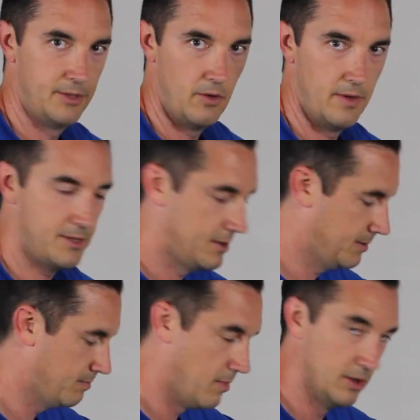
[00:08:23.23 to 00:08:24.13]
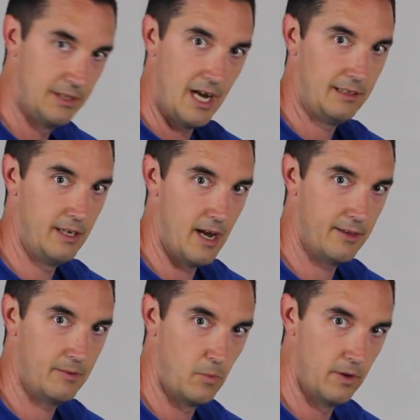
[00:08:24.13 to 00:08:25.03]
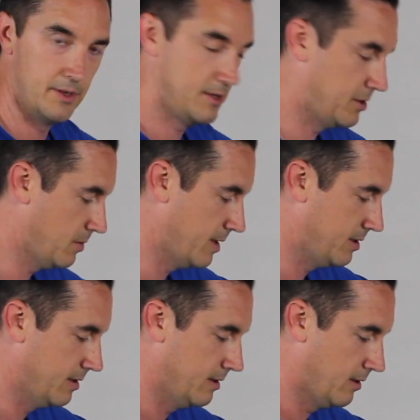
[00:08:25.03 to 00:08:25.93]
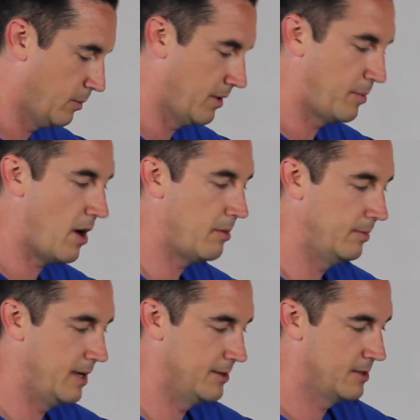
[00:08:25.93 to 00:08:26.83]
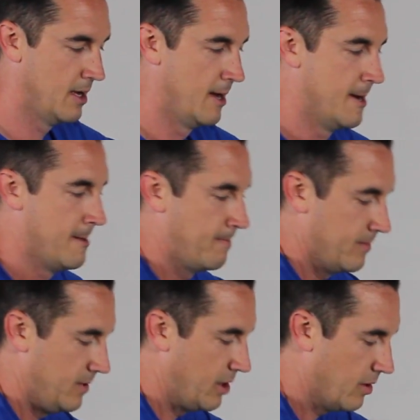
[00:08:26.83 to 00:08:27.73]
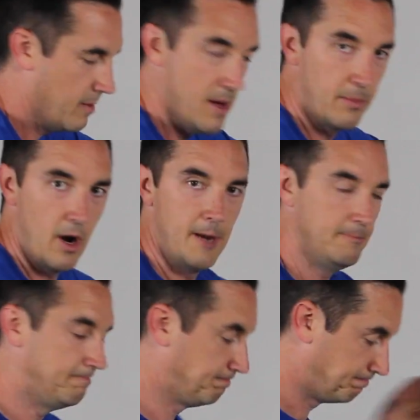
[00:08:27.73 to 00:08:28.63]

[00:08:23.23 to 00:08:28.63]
So this is most likely not where the situation, where the problem is. You go to the membrane.